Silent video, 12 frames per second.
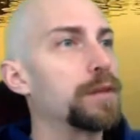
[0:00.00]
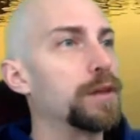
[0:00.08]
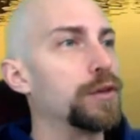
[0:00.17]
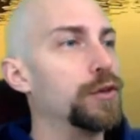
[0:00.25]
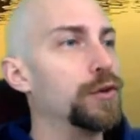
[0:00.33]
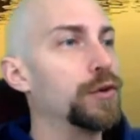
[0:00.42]

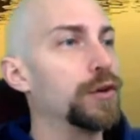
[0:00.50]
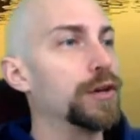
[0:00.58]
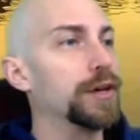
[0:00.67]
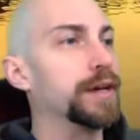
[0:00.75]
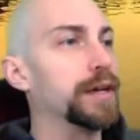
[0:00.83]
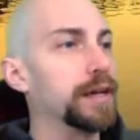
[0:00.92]
you
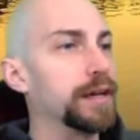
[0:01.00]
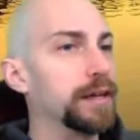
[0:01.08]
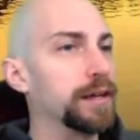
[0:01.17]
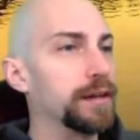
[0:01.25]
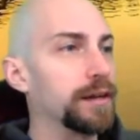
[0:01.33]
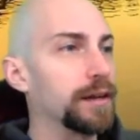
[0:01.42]
could
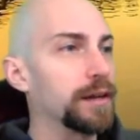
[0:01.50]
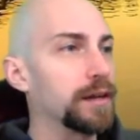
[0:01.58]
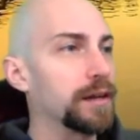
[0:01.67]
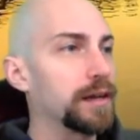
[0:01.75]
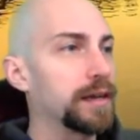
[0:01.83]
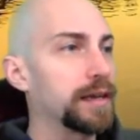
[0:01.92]

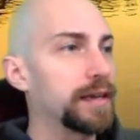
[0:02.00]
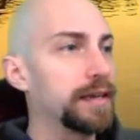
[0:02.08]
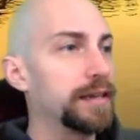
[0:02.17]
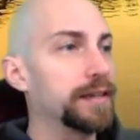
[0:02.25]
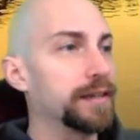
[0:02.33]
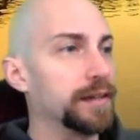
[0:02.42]

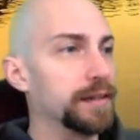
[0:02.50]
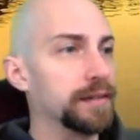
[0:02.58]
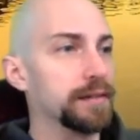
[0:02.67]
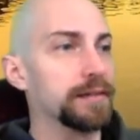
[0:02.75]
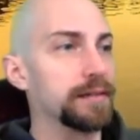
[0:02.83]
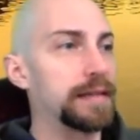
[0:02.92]
kill
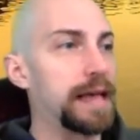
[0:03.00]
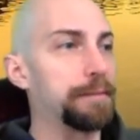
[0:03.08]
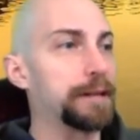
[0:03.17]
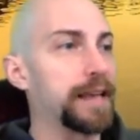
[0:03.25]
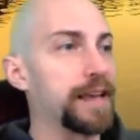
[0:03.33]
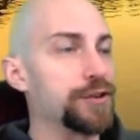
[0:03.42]
the
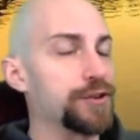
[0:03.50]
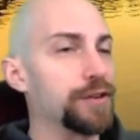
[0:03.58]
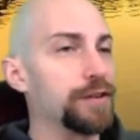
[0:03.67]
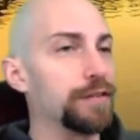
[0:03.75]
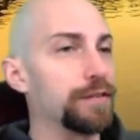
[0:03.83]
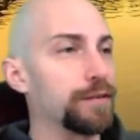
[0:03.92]

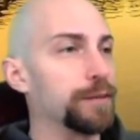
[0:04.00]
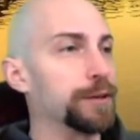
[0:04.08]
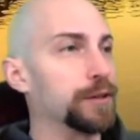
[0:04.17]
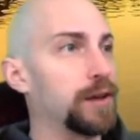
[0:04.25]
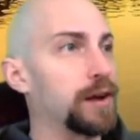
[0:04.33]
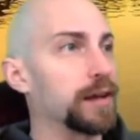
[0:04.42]
application from
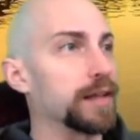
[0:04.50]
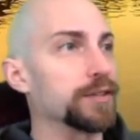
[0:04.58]
your login